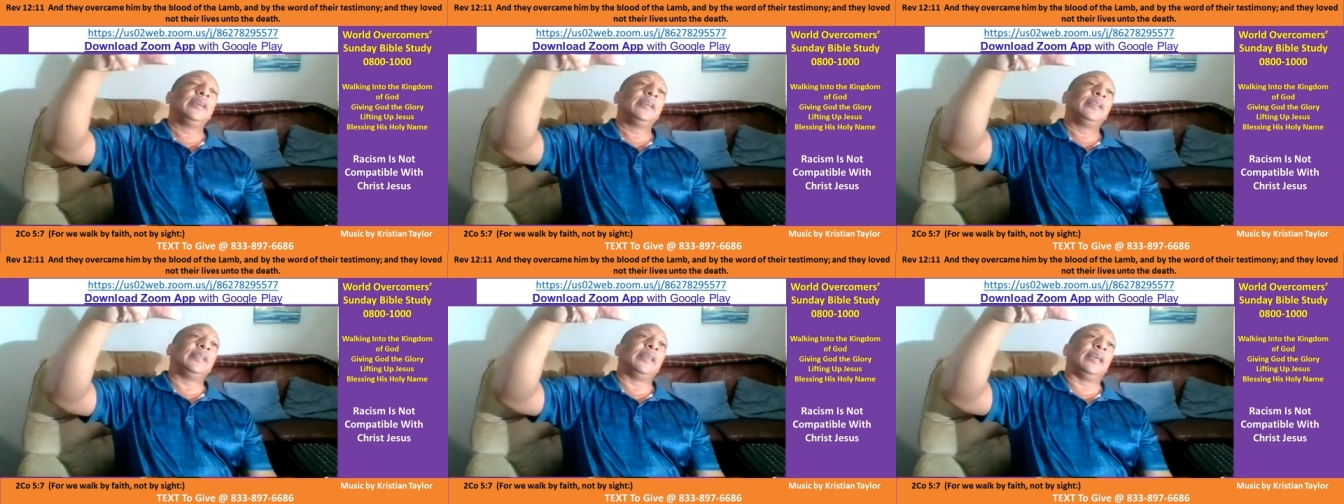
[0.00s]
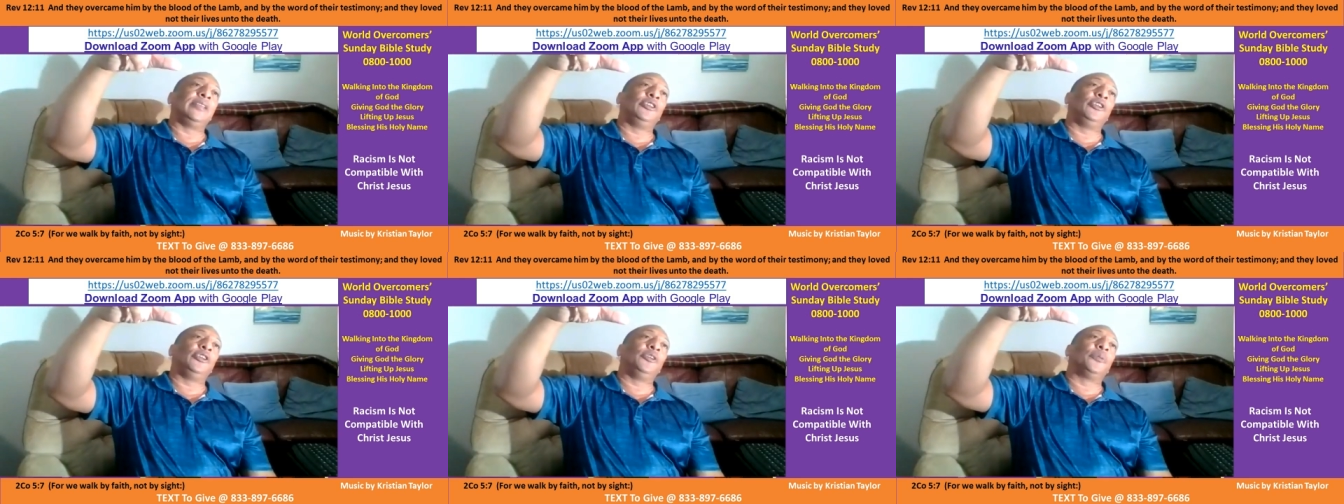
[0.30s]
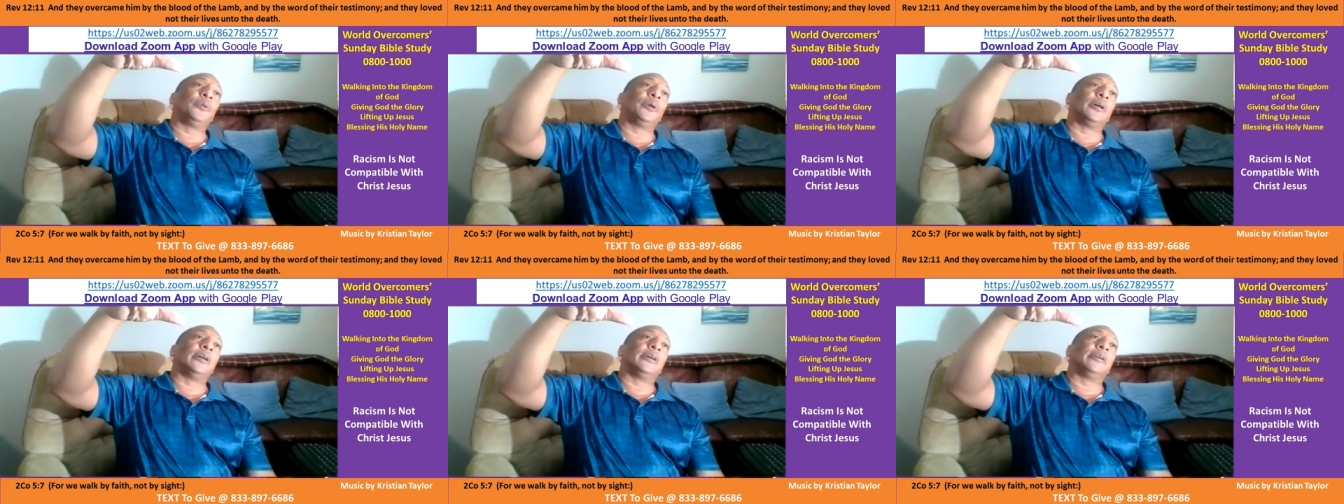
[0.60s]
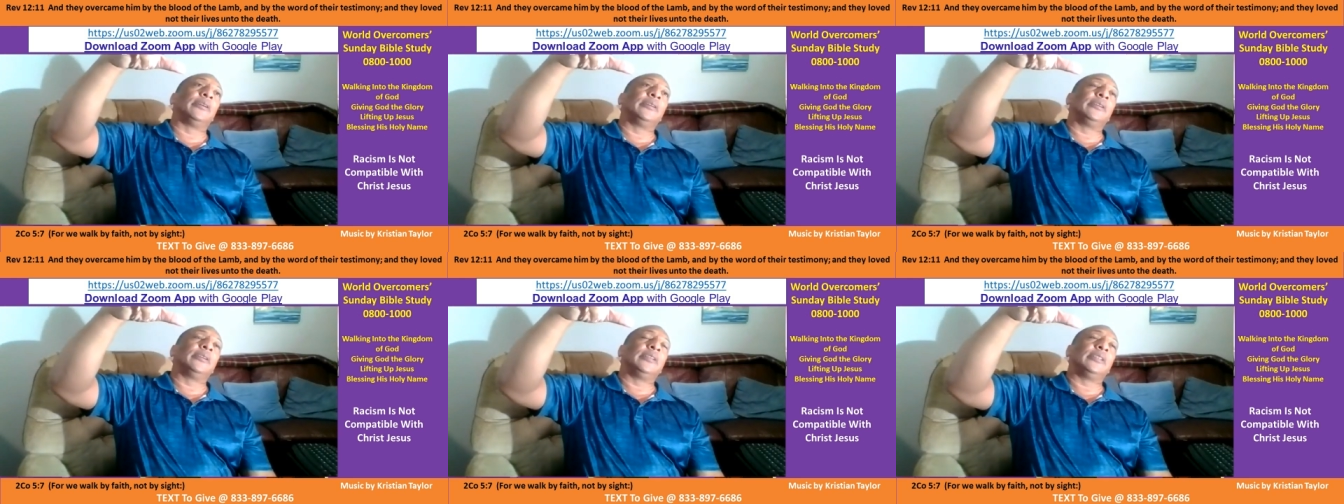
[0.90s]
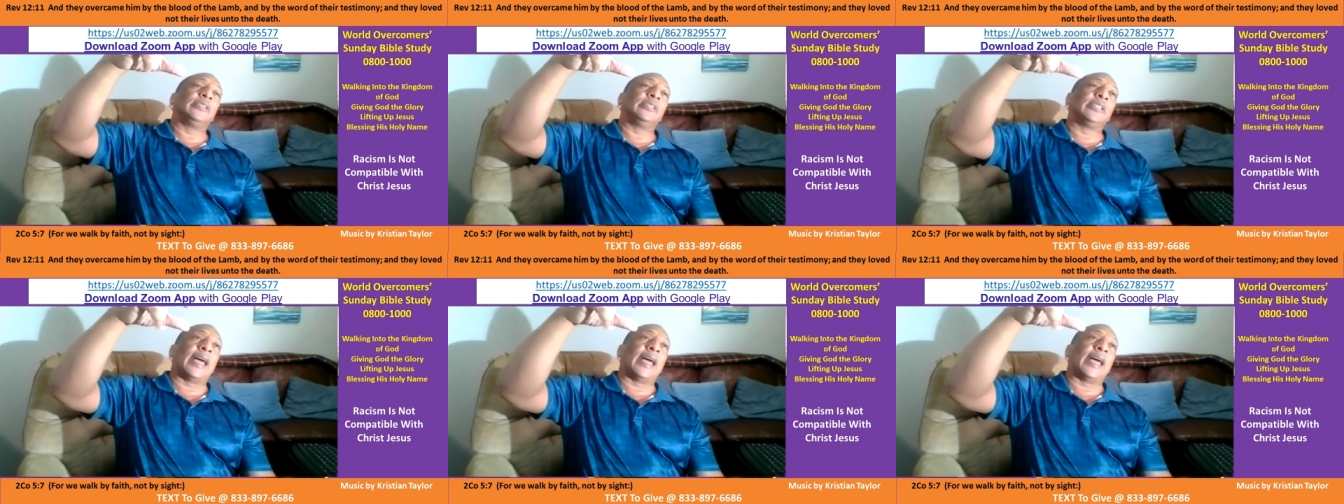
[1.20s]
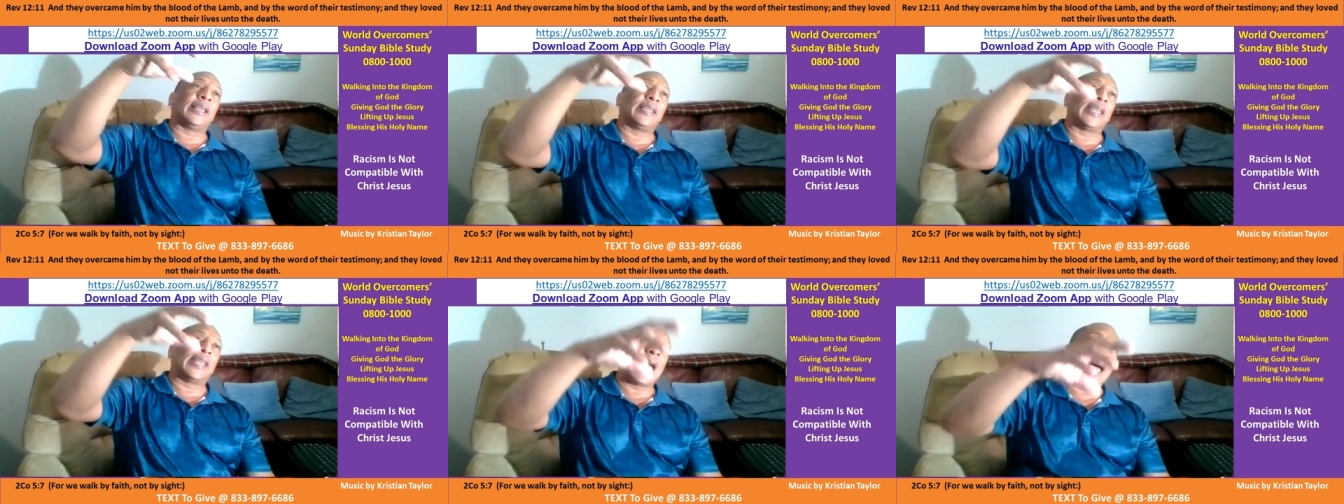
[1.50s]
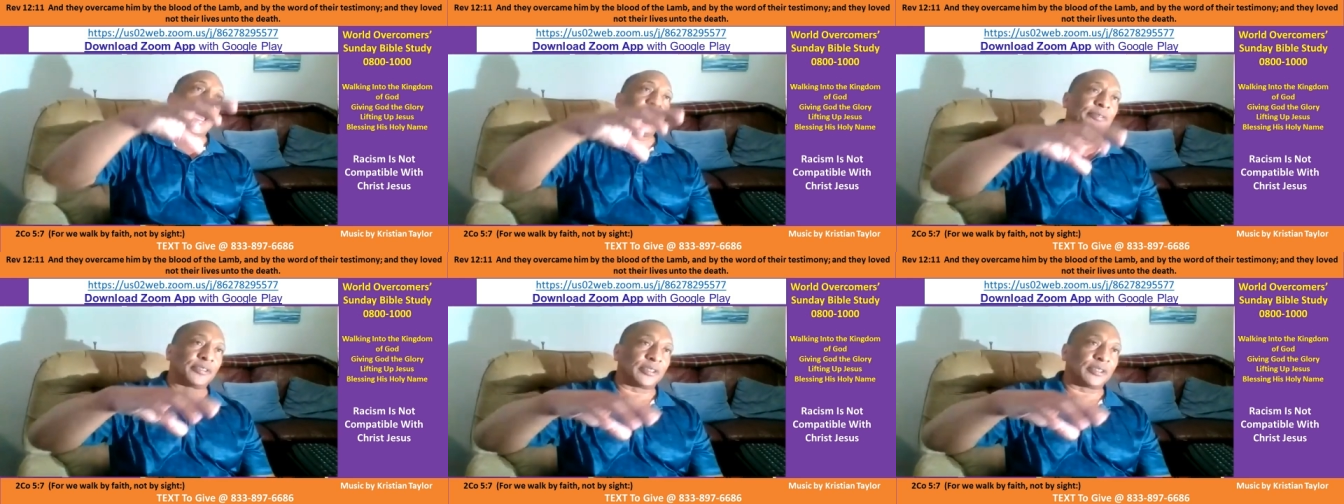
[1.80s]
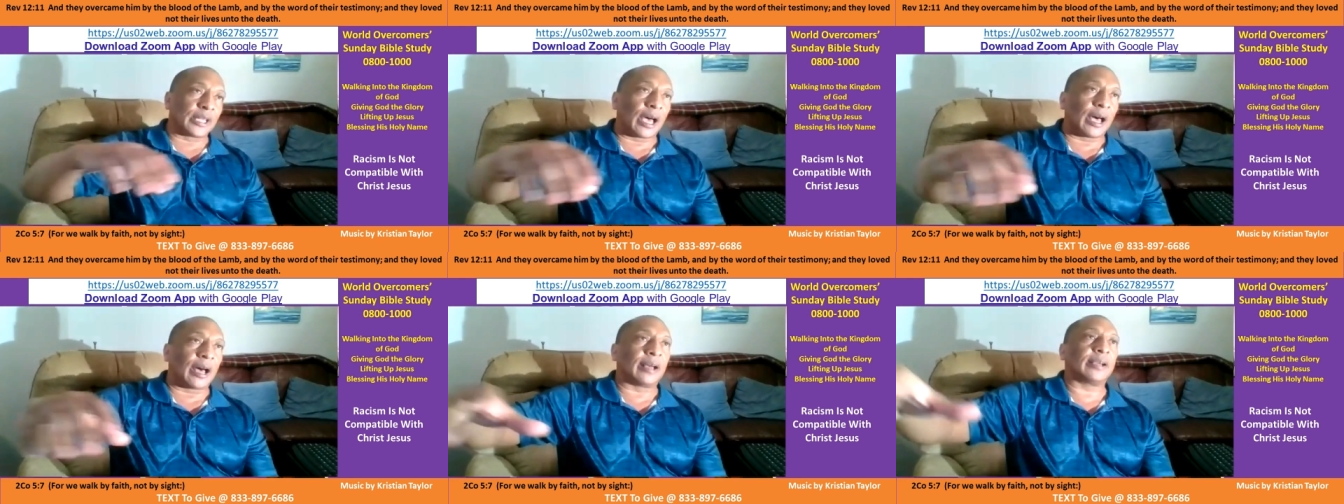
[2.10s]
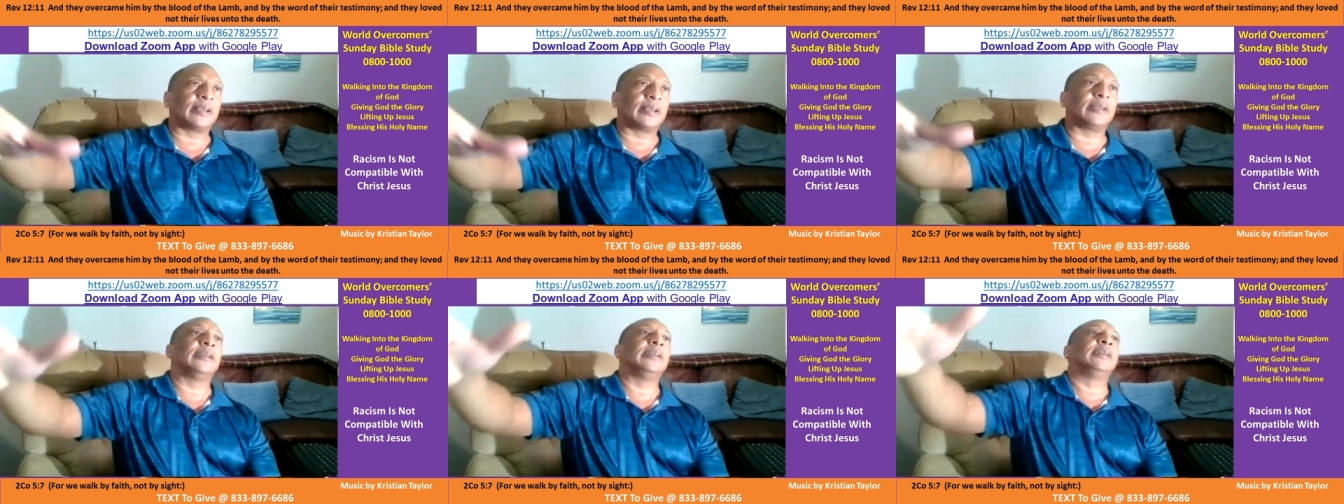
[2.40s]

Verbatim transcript: that you were like livestock,